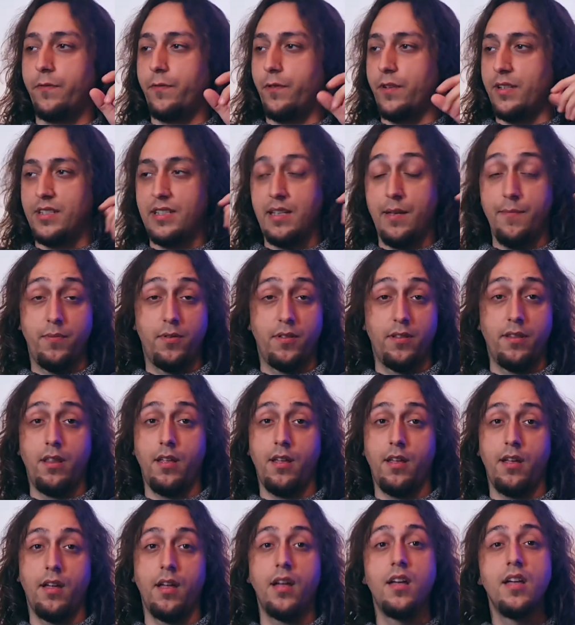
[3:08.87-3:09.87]
For example,
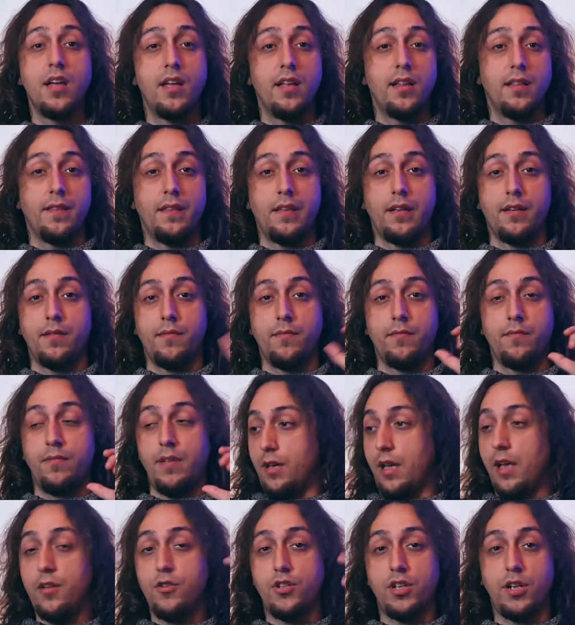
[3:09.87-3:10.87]
the
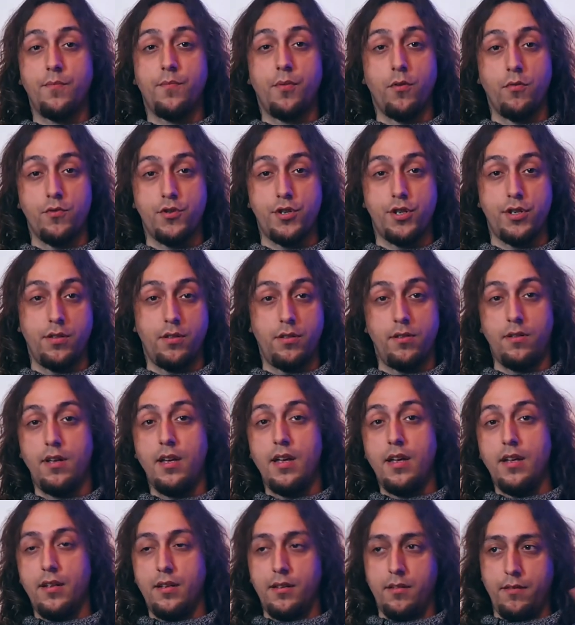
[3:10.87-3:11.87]
aging potion
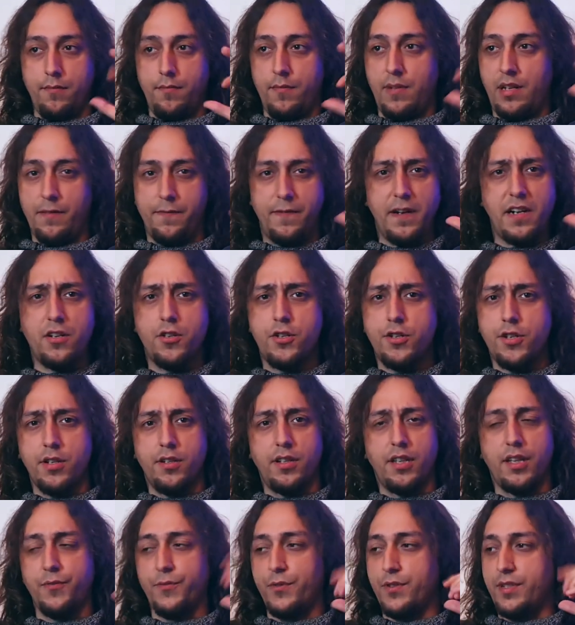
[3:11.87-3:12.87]
malfunctioned.
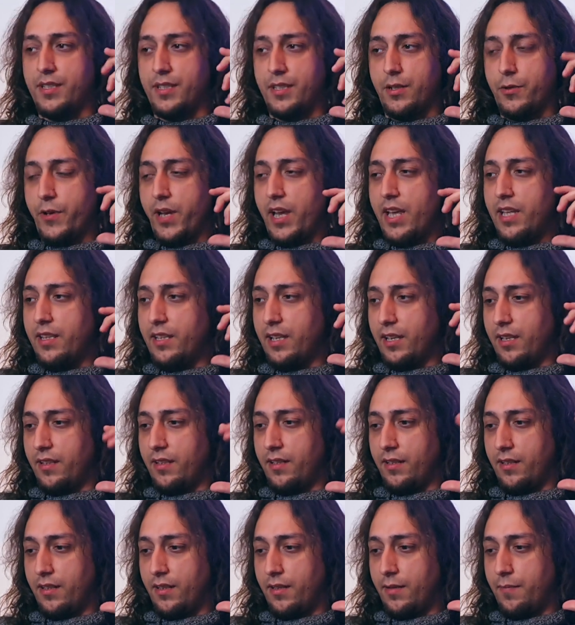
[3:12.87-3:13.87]
It was
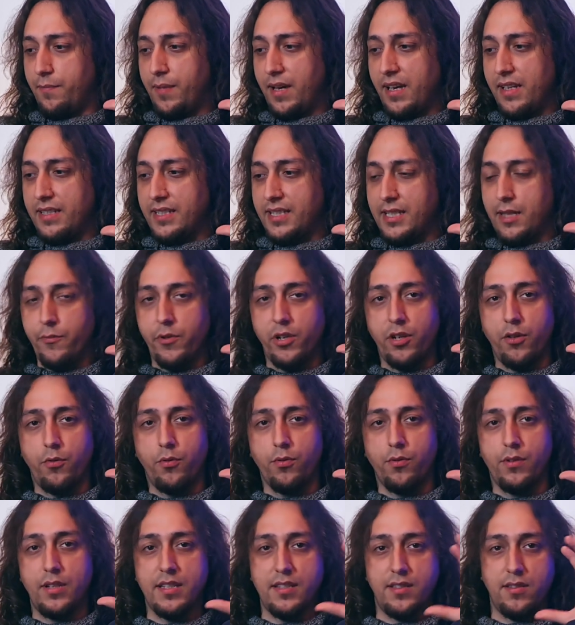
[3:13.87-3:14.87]
created by someone
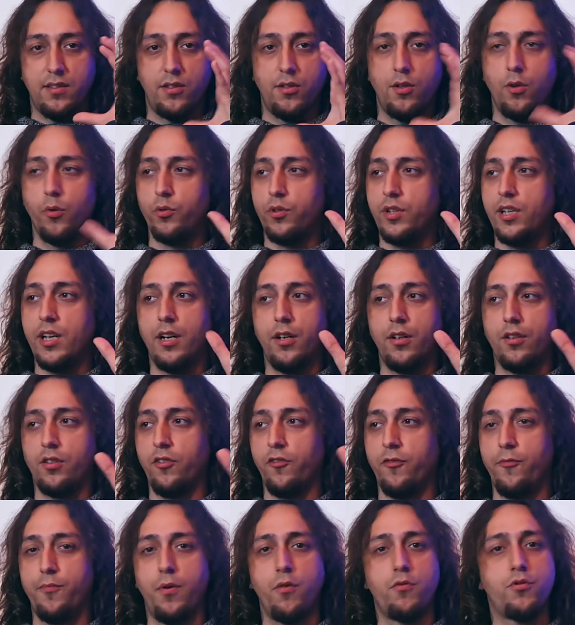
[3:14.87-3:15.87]
who doesn't know the art
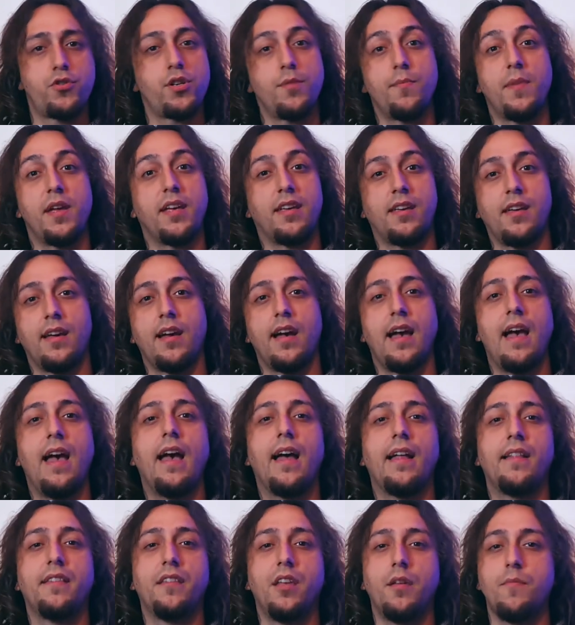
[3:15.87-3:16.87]
of potion making,
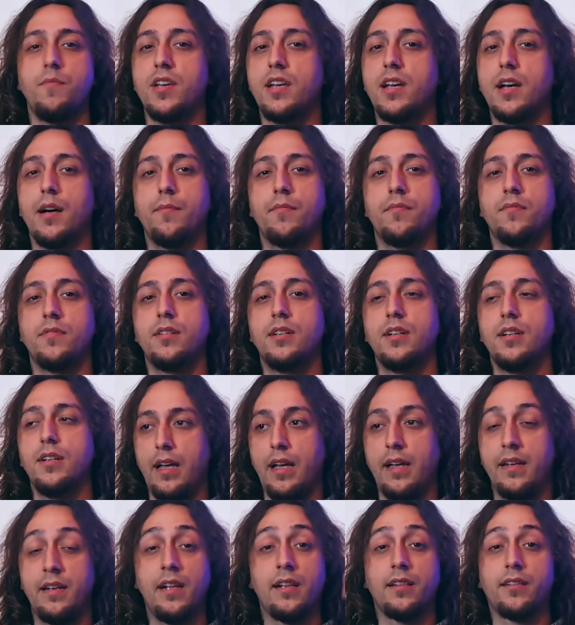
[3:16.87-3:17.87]
and they become
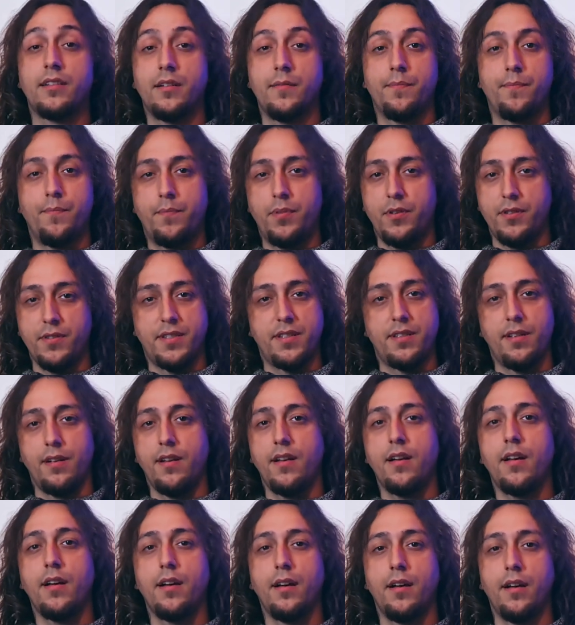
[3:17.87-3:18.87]
an elder
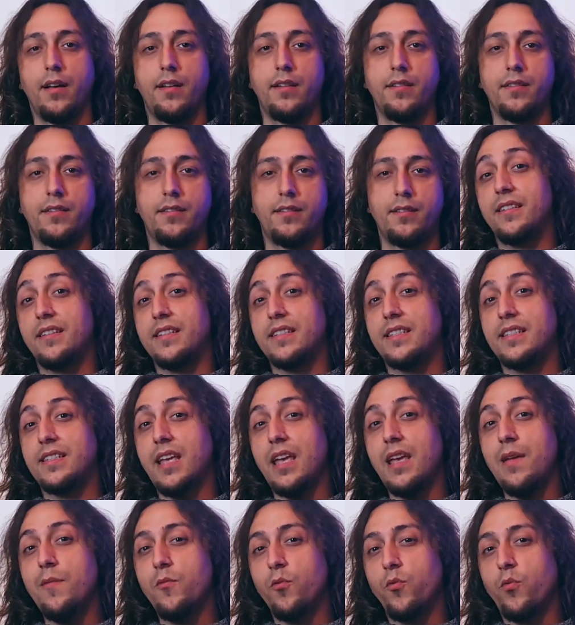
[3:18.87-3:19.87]
person. And the
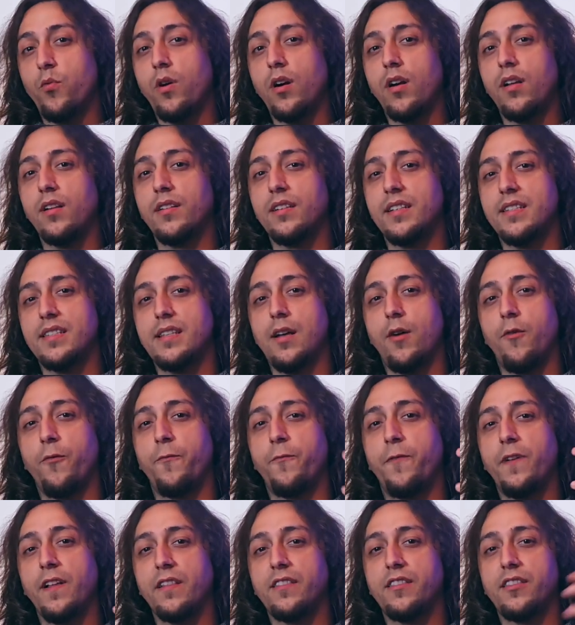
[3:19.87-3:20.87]
same world is now
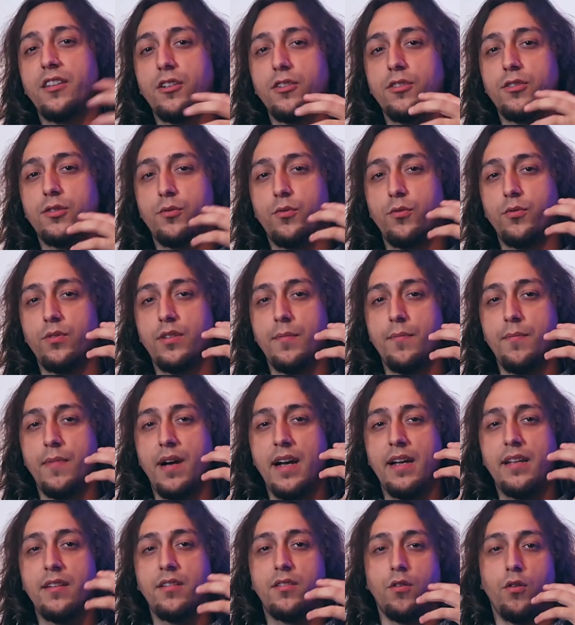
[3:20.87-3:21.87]
filtered through the
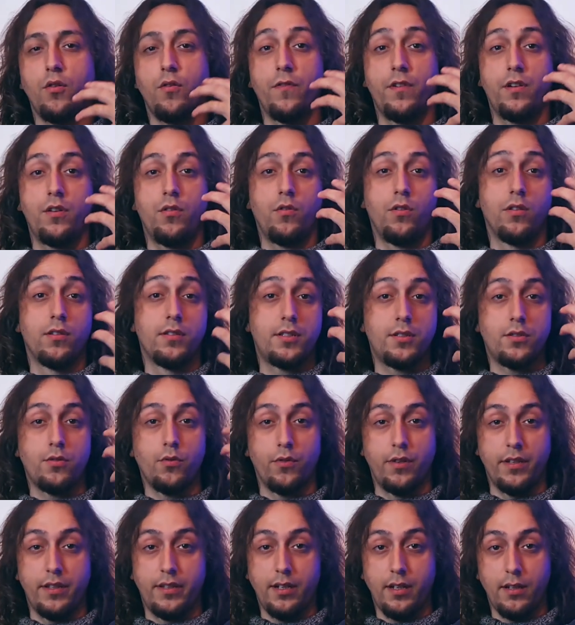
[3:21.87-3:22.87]
mind of an old
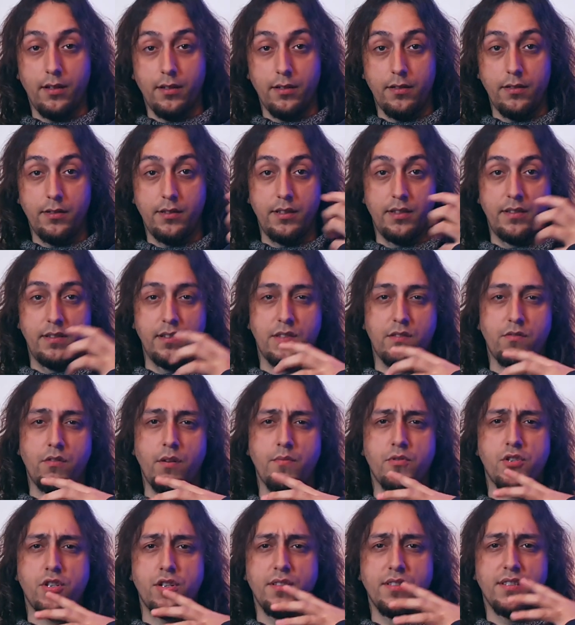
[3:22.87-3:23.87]
storyteller. The
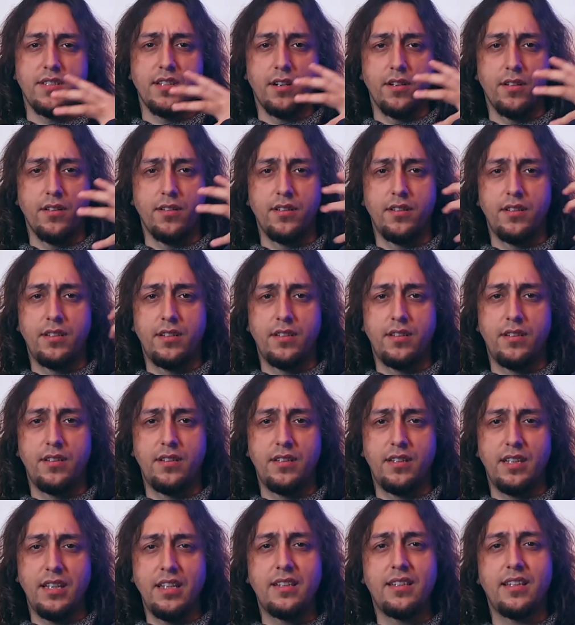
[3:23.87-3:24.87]
descriptions are
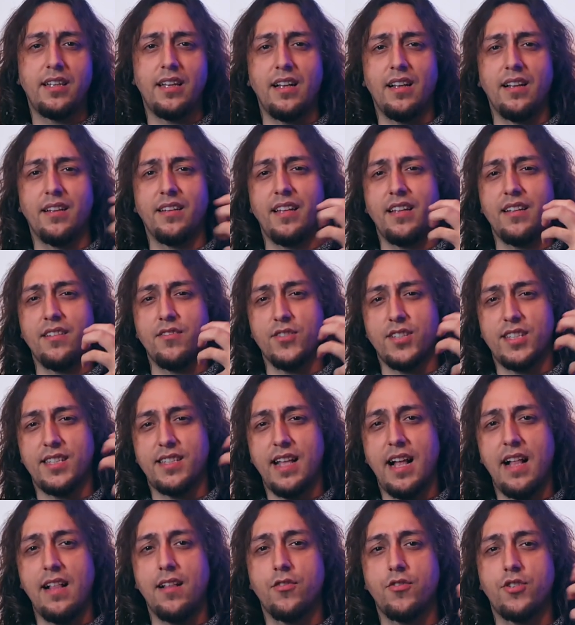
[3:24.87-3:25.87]
detailed and
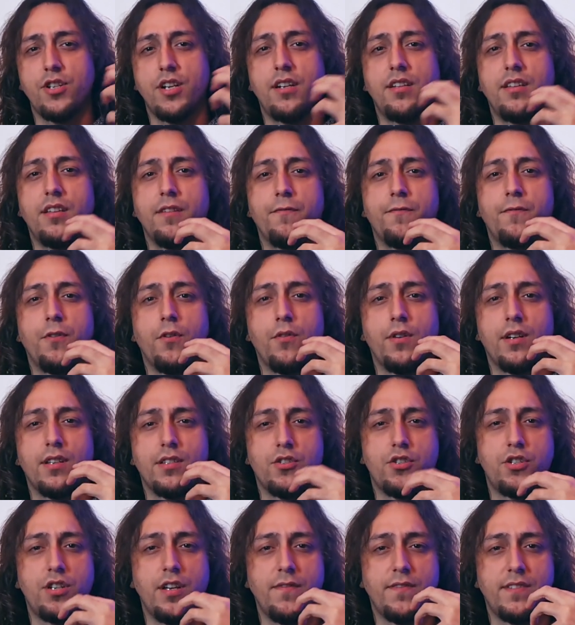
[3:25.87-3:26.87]
nostalgic. The focus
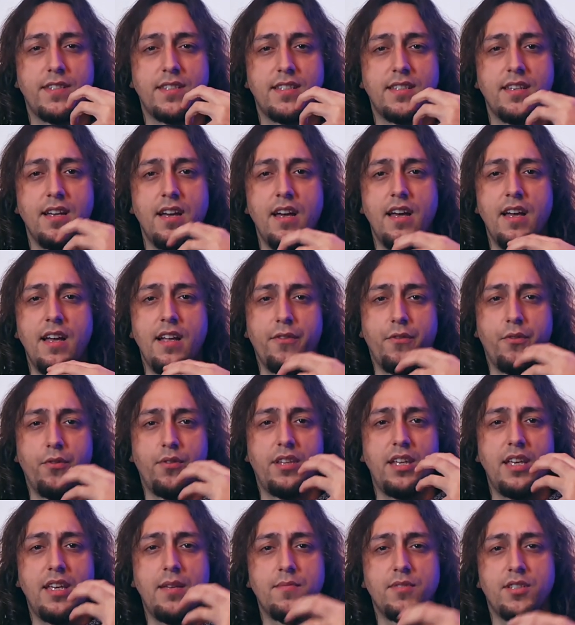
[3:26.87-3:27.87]
shifts to
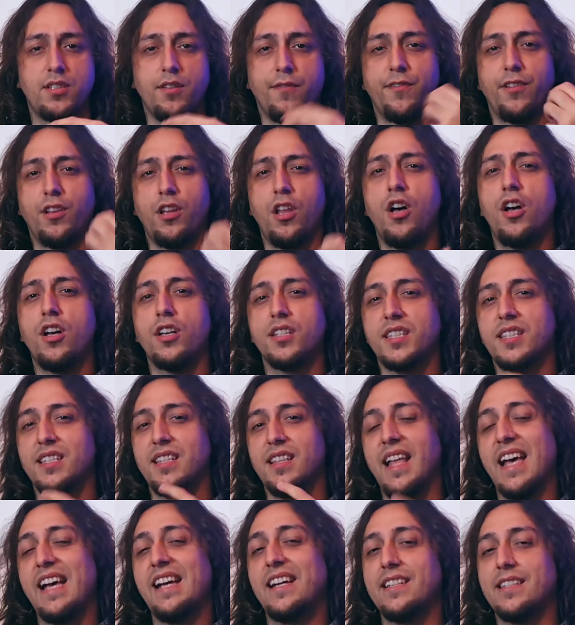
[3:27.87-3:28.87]
themes of loss,
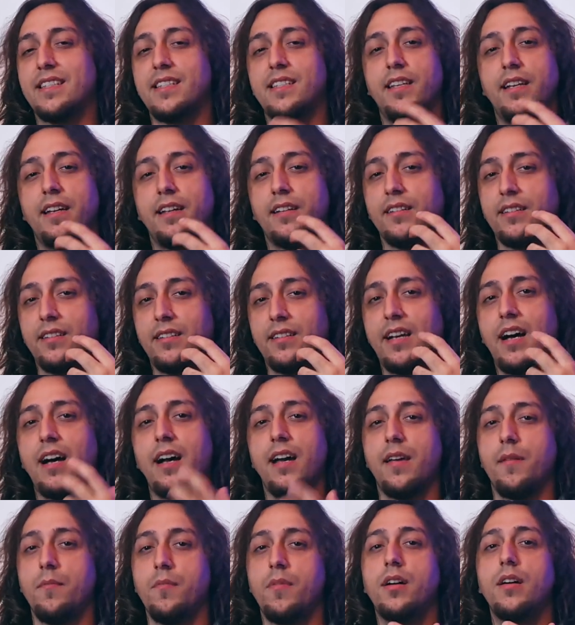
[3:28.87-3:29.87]
legacy, and
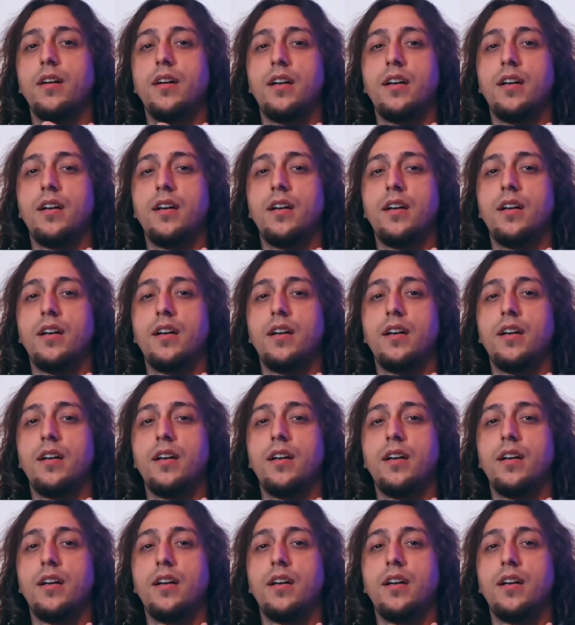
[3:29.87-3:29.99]
time.